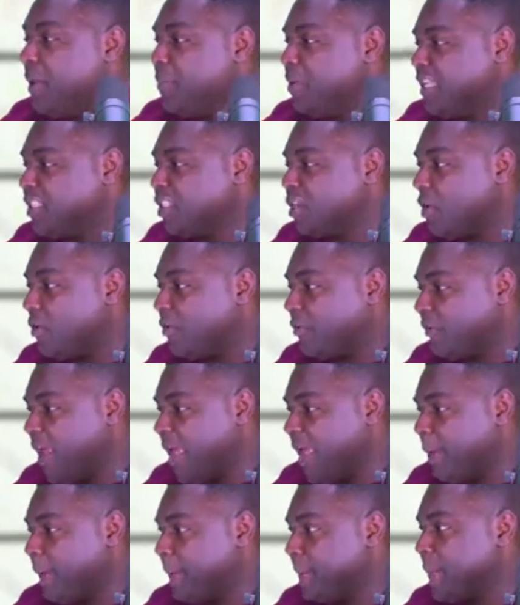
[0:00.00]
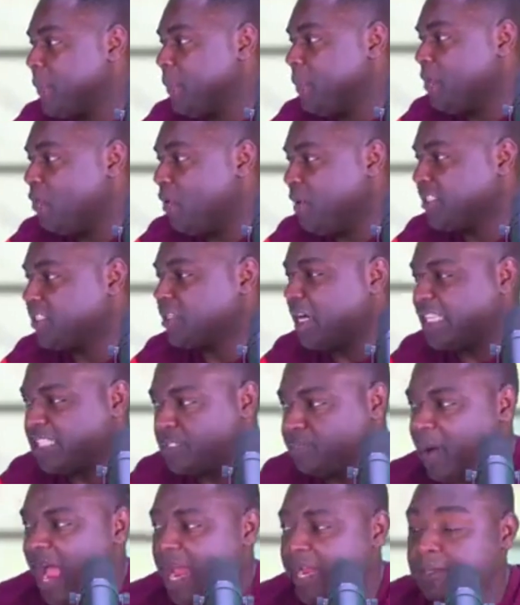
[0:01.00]
This is all in the
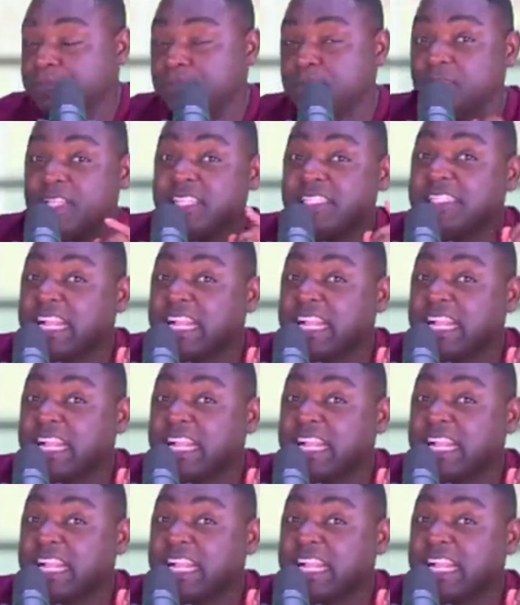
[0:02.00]
British Parliament.